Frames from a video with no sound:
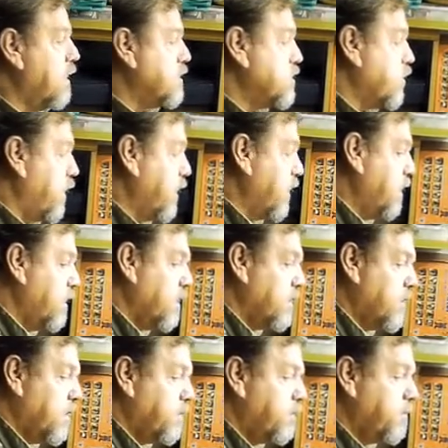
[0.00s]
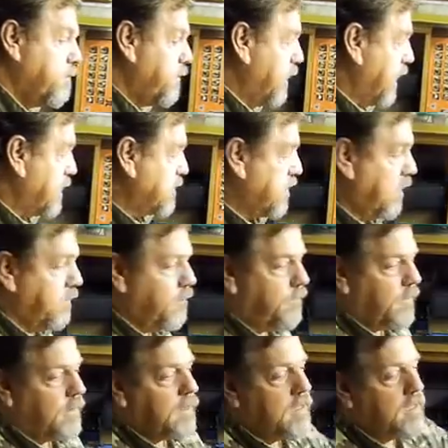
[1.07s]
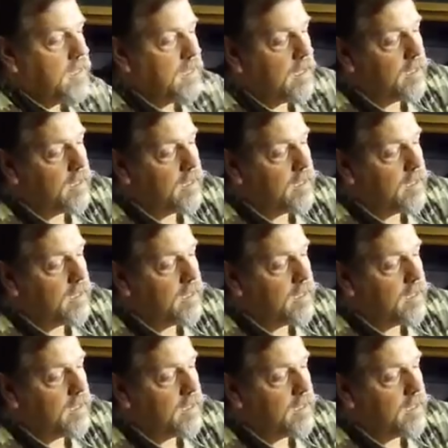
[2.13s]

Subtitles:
So I ended up actually fitting